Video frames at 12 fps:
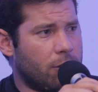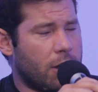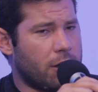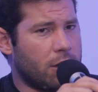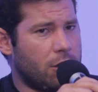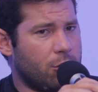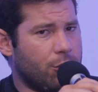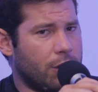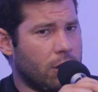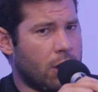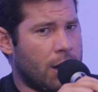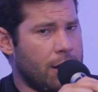I think you
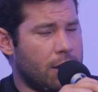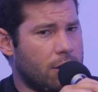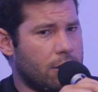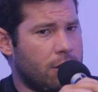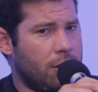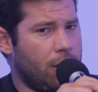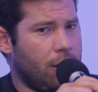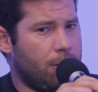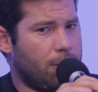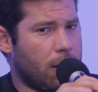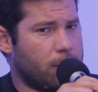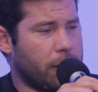would like the
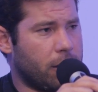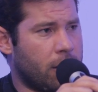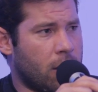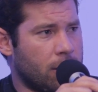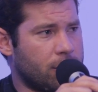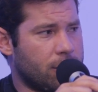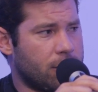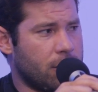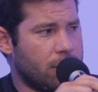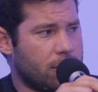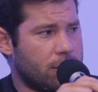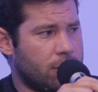public
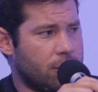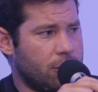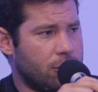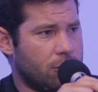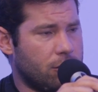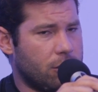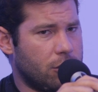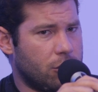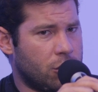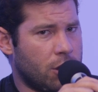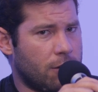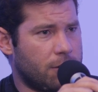consciousness to
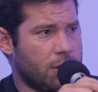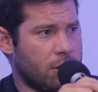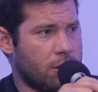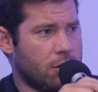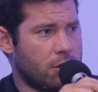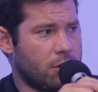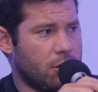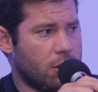shift and